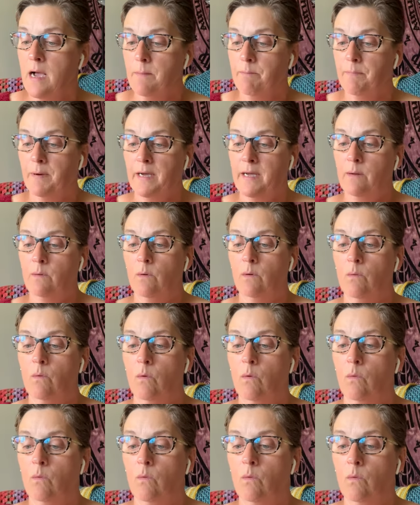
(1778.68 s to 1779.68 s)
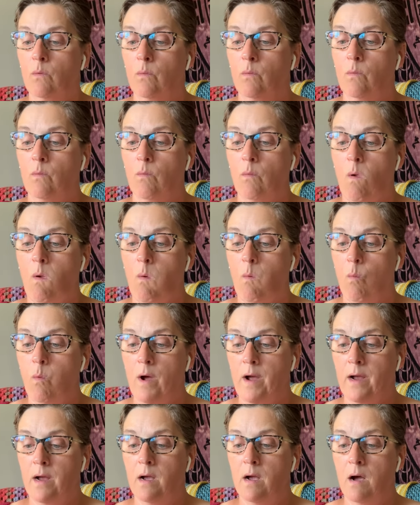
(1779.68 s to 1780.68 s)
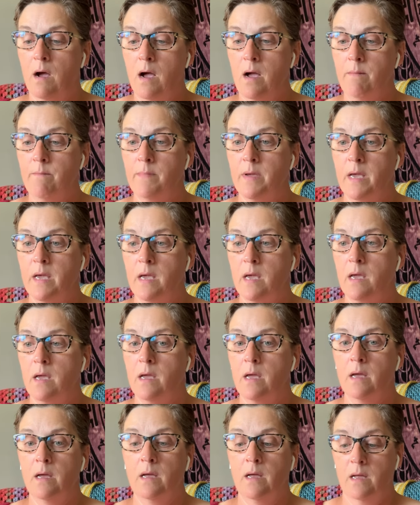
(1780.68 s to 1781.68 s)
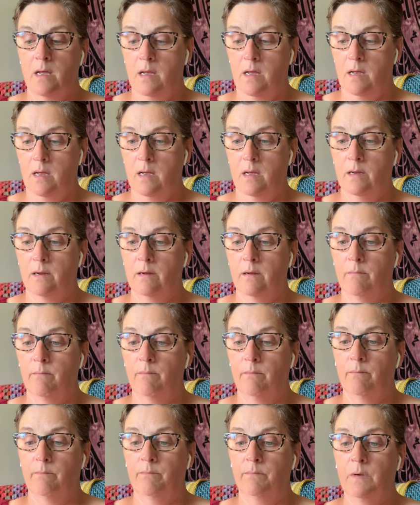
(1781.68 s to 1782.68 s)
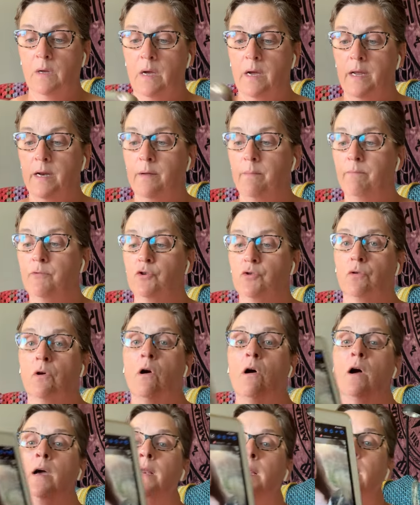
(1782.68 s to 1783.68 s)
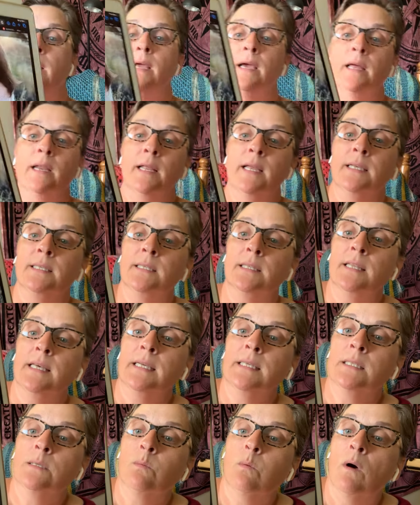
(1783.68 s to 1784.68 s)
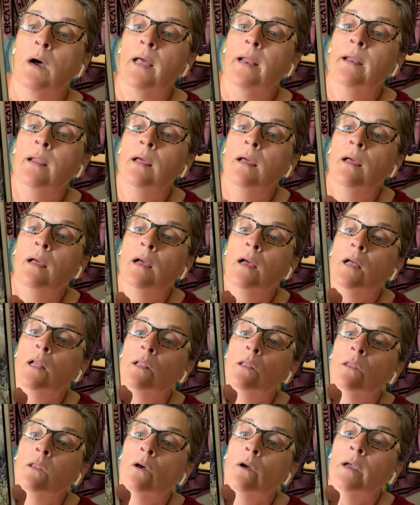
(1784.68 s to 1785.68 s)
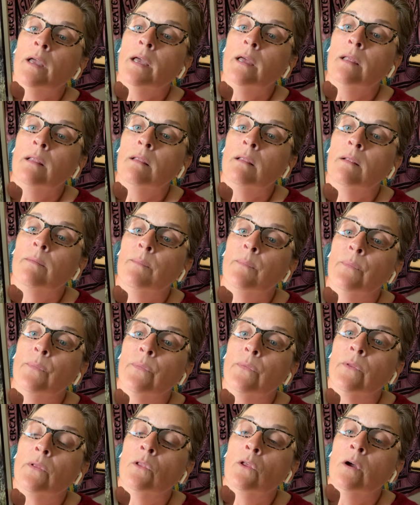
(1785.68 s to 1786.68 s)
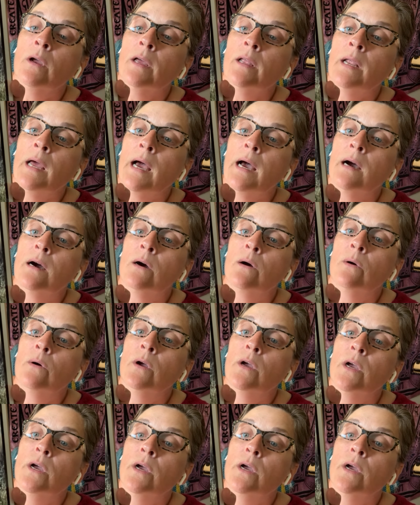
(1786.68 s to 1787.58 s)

But what got me kind of drawn in is this one. Look at, look at how